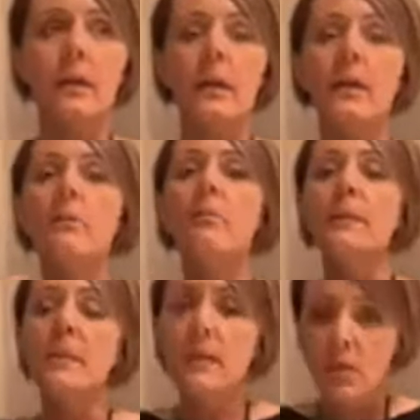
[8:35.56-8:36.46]
in
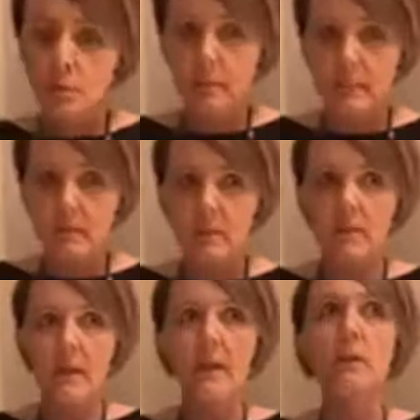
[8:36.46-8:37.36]
basically the speed
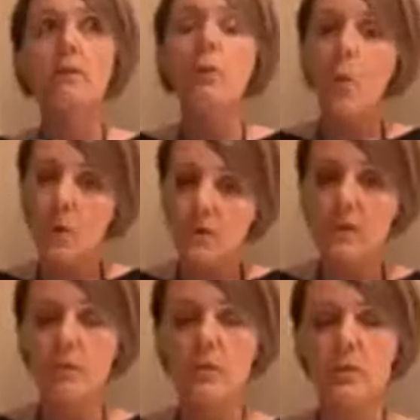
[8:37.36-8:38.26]
and quality,
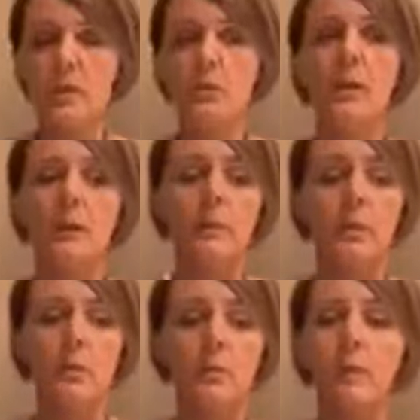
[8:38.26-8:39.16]
I would say, as well,
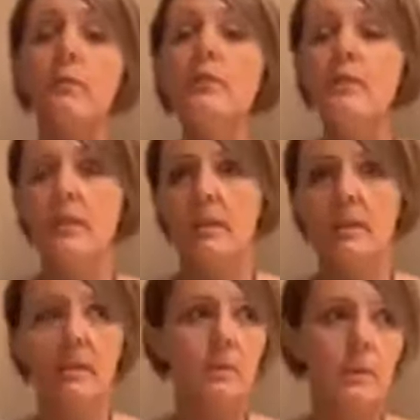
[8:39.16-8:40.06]
because when we started,
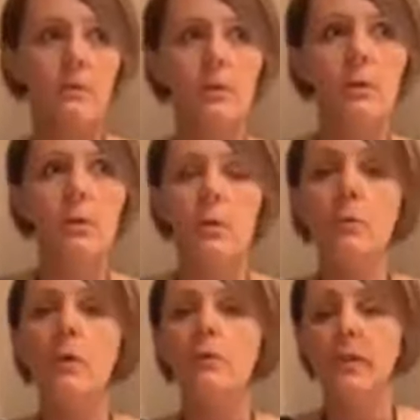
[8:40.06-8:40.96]
I was
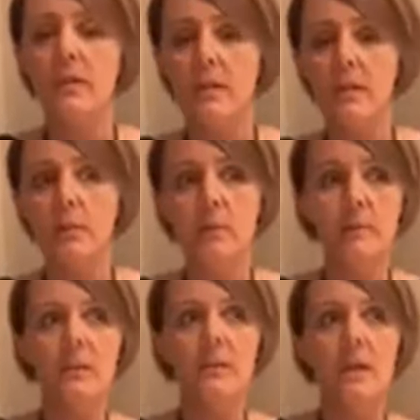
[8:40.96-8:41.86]
31 when I started my
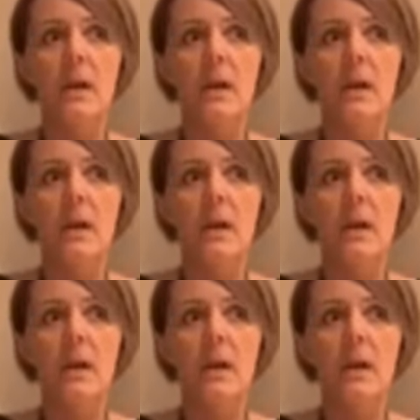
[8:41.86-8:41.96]
business.